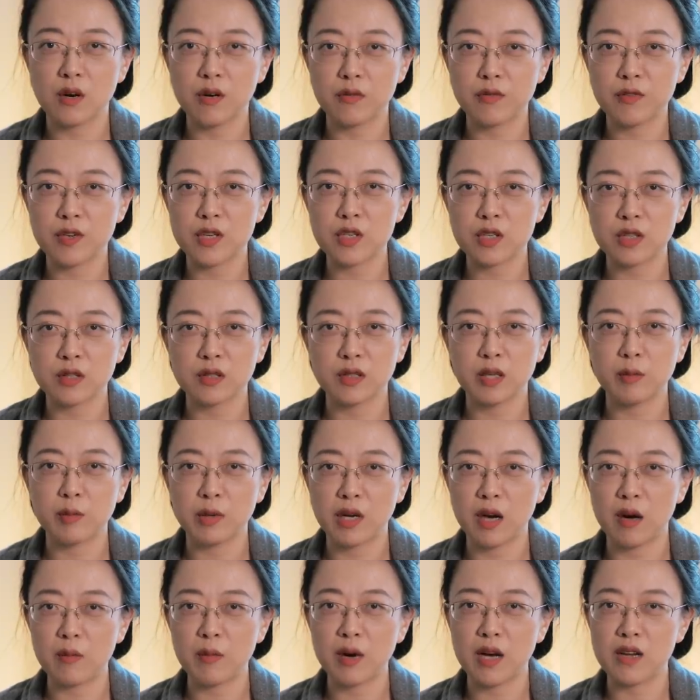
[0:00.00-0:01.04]
officially
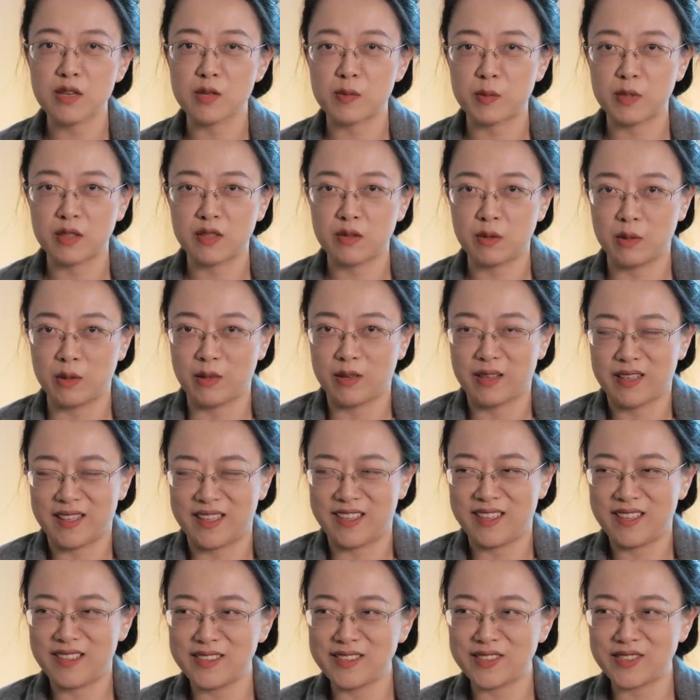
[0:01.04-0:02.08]
become husband and
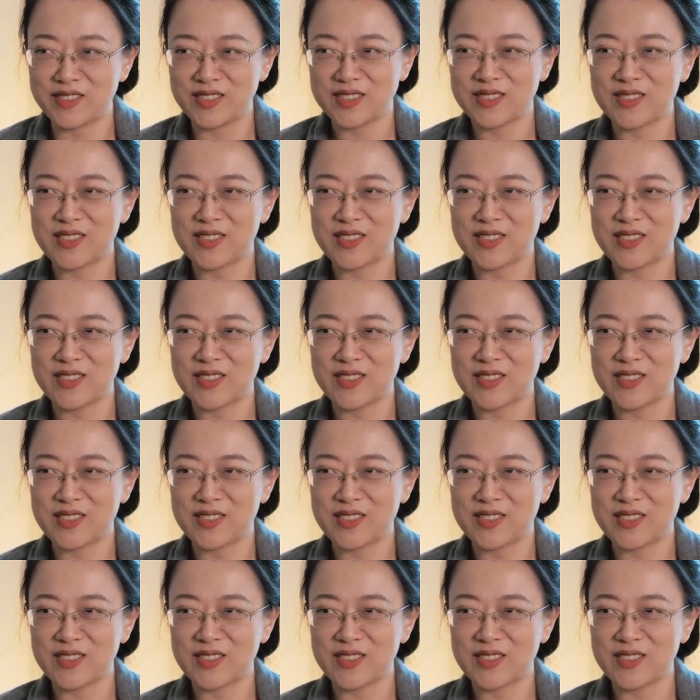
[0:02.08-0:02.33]
wife.